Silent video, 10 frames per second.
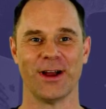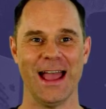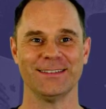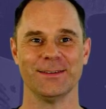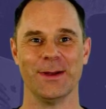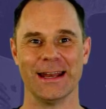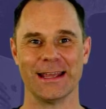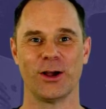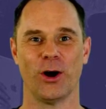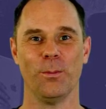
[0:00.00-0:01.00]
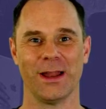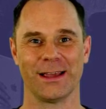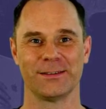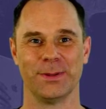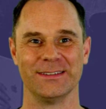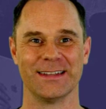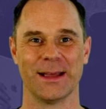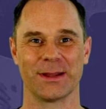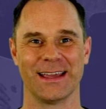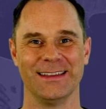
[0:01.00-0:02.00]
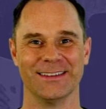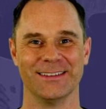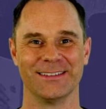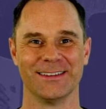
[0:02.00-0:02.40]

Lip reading: estimating complex business applications.